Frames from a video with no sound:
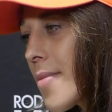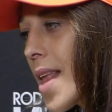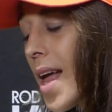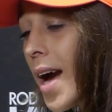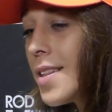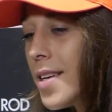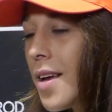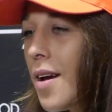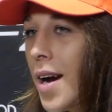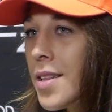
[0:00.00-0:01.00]

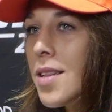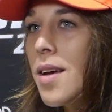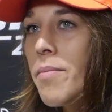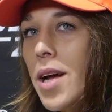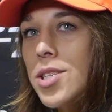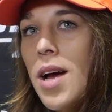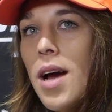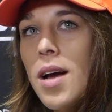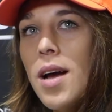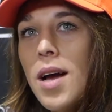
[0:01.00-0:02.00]
I did a match.
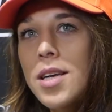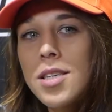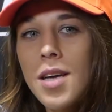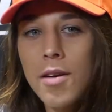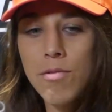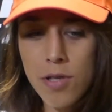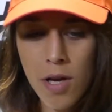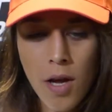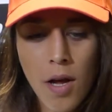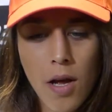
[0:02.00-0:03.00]
I was
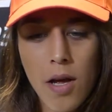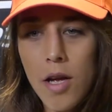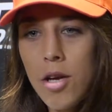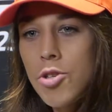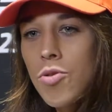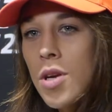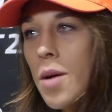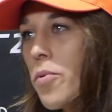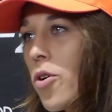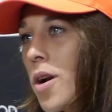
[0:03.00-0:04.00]
shooting
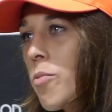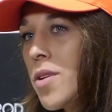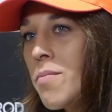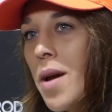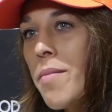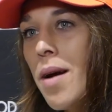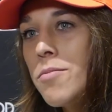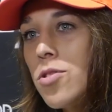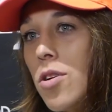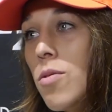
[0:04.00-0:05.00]
a program with my
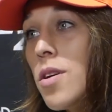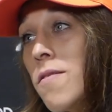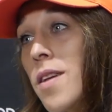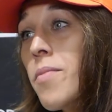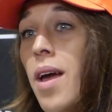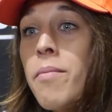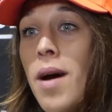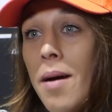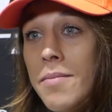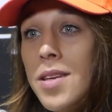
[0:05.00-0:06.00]
mom, so even my
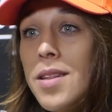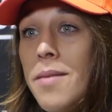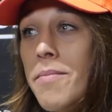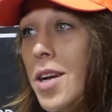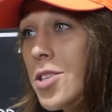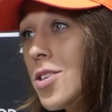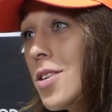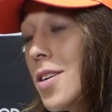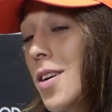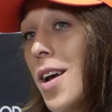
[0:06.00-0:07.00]
mom did a match
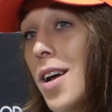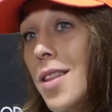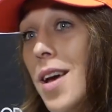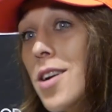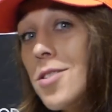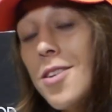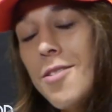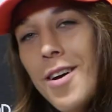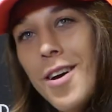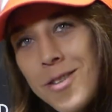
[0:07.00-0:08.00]
there.
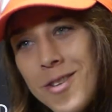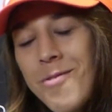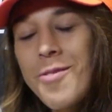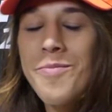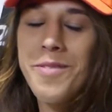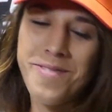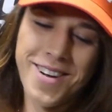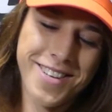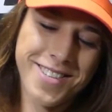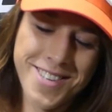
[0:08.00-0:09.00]
So it's going to be funny.